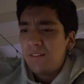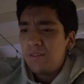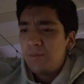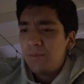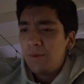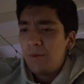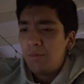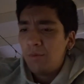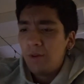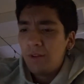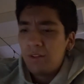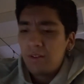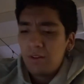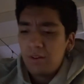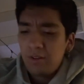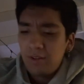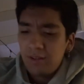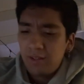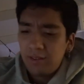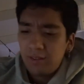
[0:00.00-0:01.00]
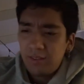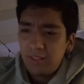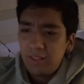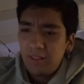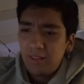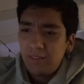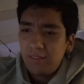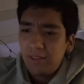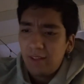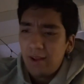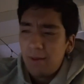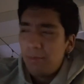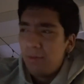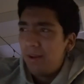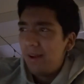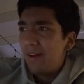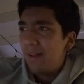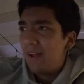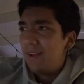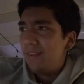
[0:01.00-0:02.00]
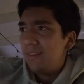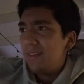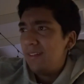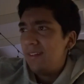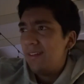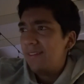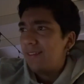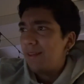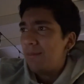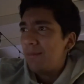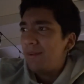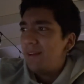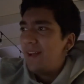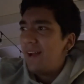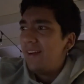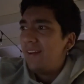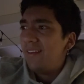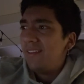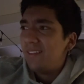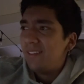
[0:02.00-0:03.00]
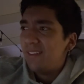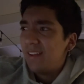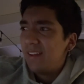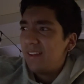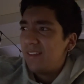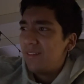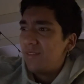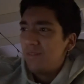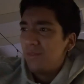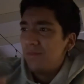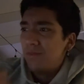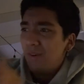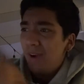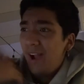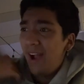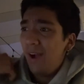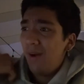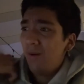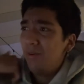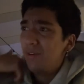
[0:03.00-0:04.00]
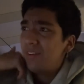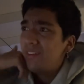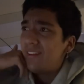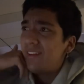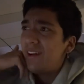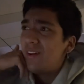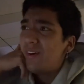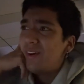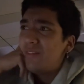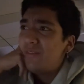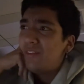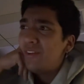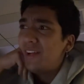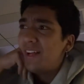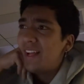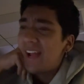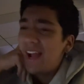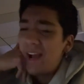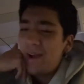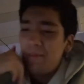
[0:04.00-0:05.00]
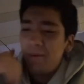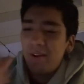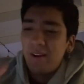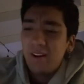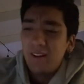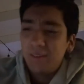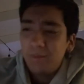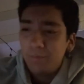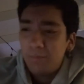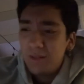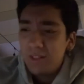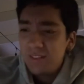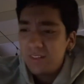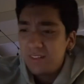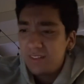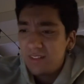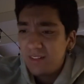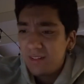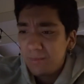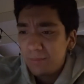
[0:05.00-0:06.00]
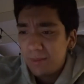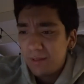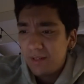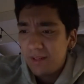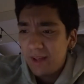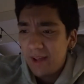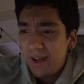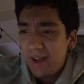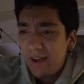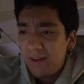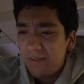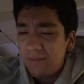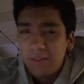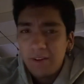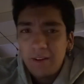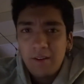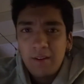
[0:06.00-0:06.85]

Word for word: Been working on a lot of things. I have a lot of ideas. I've been editing like for hours now. I feel like I haven't gotten much done, but I have.